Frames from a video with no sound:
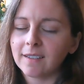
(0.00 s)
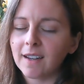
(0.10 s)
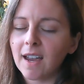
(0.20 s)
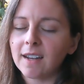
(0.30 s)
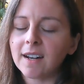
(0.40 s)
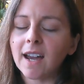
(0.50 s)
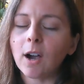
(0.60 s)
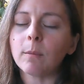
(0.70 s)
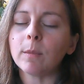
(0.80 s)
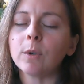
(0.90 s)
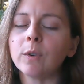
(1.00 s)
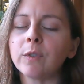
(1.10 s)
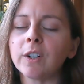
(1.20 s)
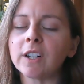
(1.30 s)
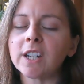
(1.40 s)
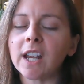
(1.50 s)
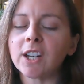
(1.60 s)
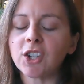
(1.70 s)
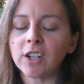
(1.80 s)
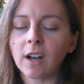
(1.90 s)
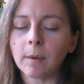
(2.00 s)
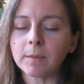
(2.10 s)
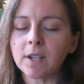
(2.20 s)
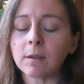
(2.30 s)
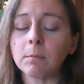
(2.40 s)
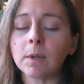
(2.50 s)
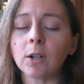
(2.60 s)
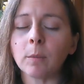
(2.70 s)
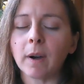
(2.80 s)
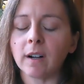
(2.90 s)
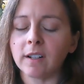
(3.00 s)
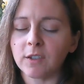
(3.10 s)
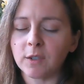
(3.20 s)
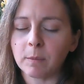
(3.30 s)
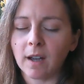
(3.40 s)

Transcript: And now move your attention up to the middle part of your spine,